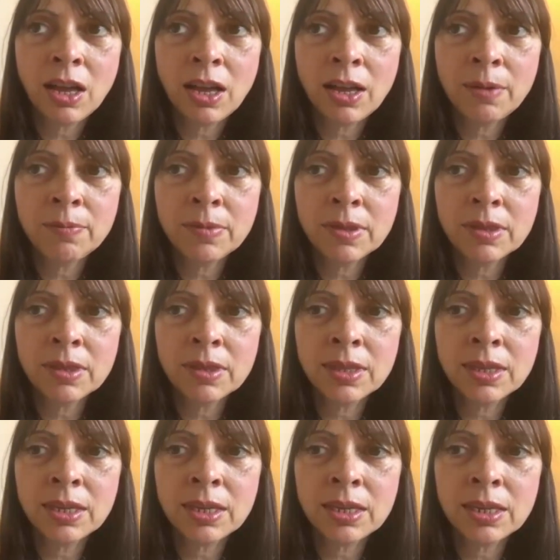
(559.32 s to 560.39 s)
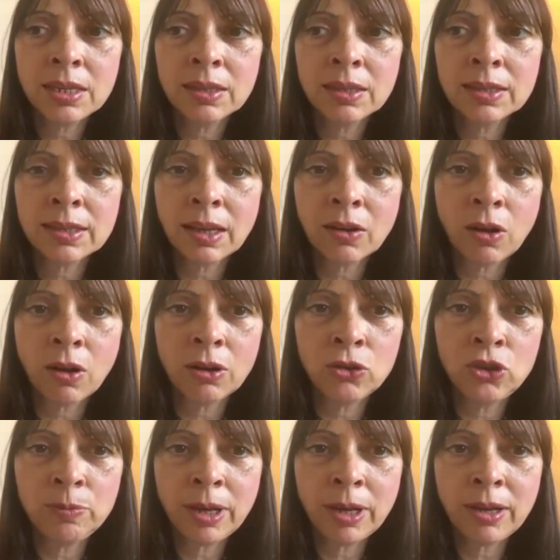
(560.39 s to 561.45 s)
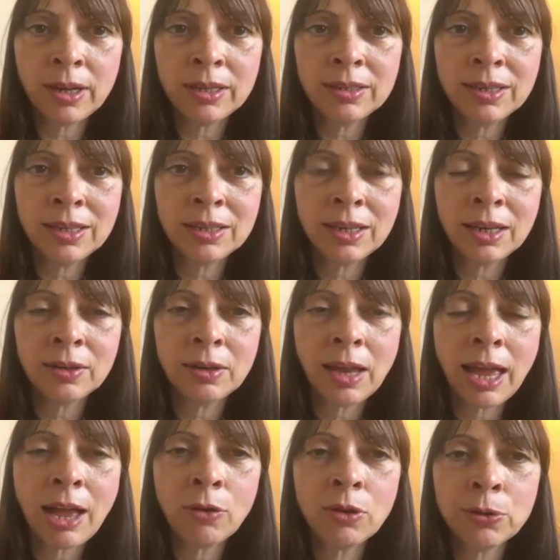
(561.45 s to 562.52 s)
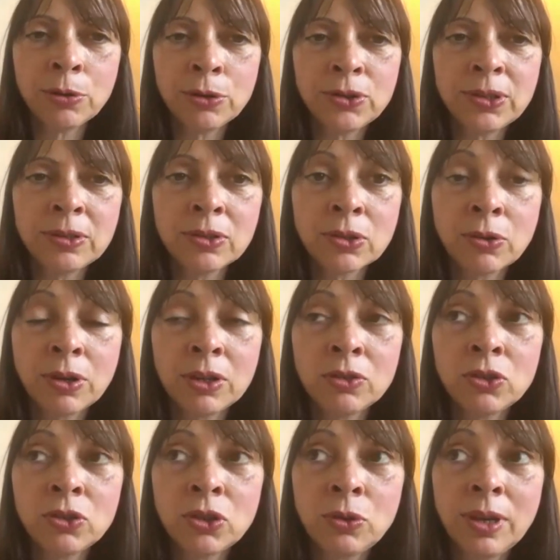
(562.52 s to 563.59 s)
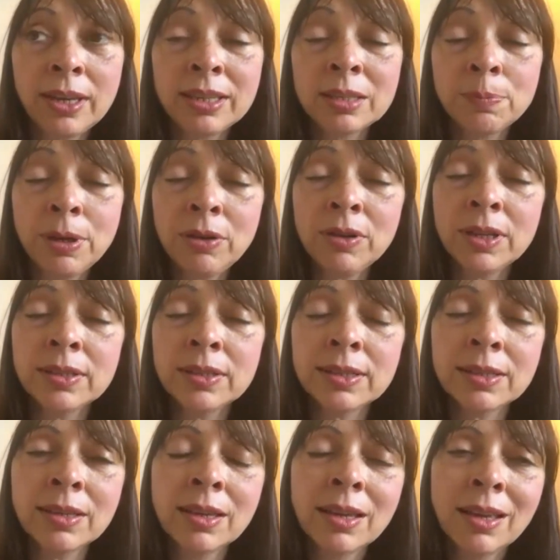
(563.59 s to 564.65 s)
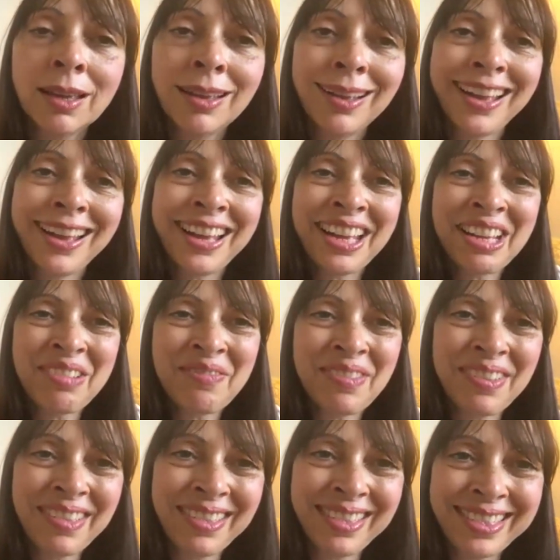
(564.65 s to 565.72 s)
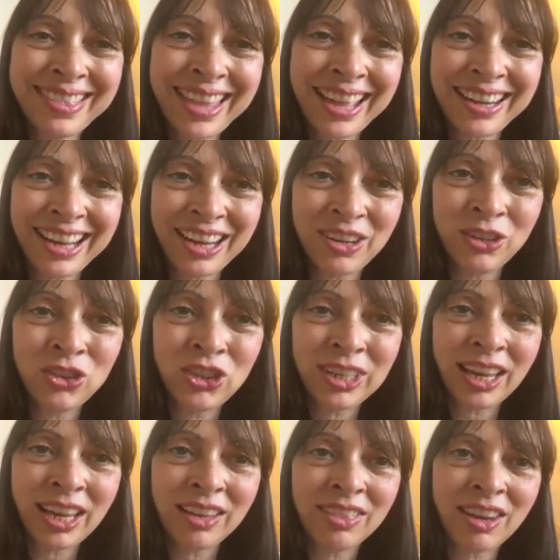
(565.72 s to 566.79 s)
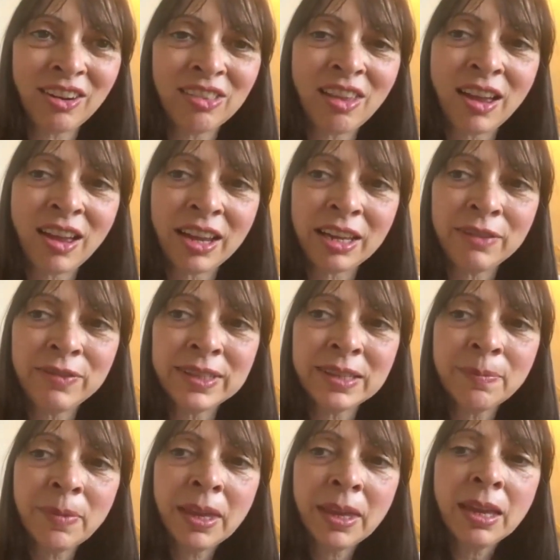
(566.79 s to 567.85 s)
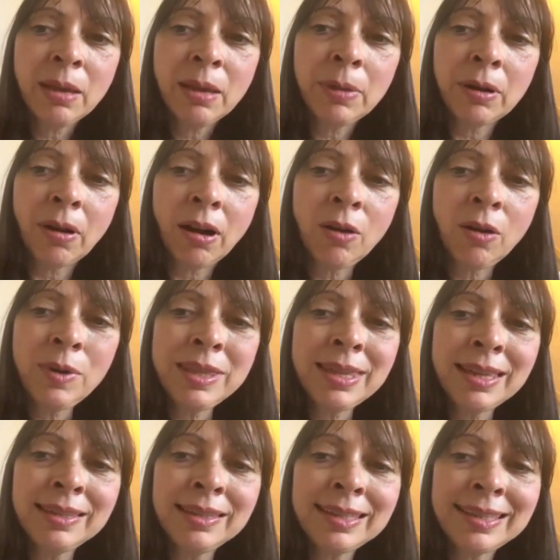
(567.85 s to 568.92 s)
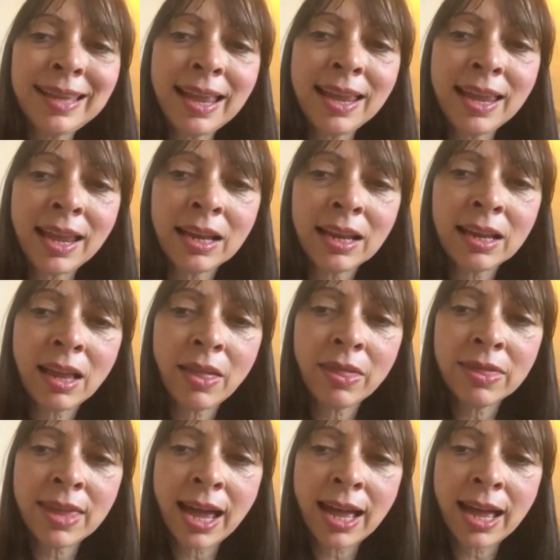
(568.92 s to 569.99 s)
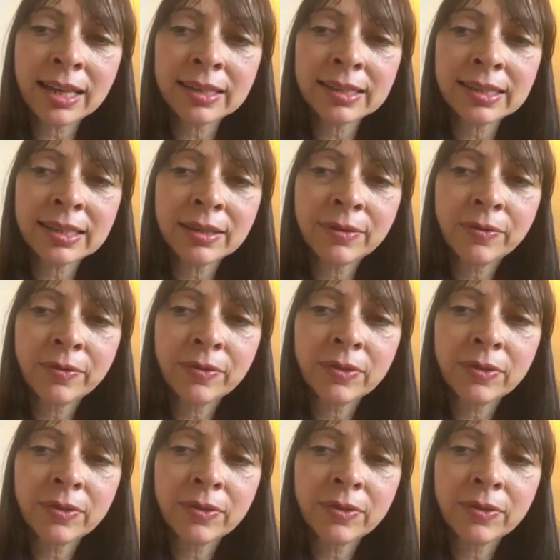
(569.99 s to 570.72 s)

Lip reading: the psychology behind it and how the person's going to experience that energy in their lives. But are we then saying that